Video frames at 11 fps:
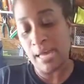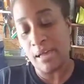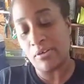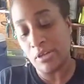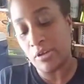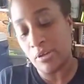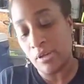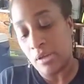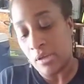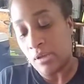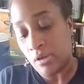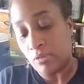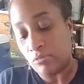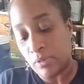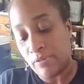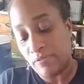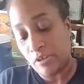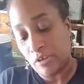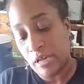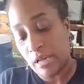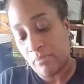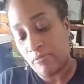sometimes I've been able to get
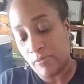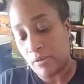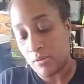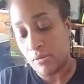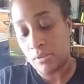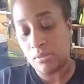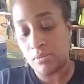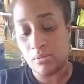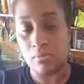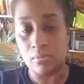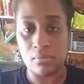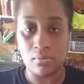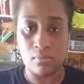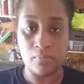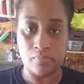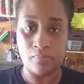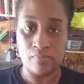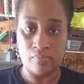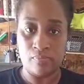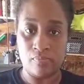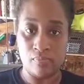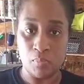away with doing 1 layer
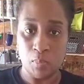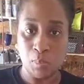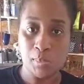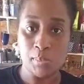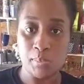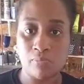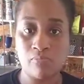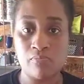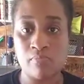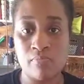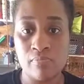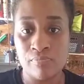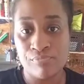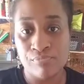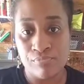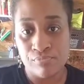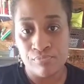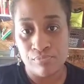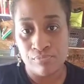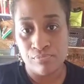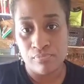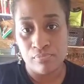of epoxy, but most
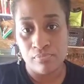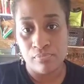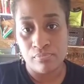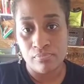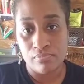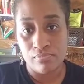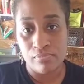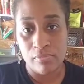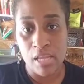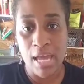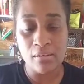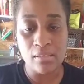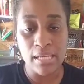times I have to do 2.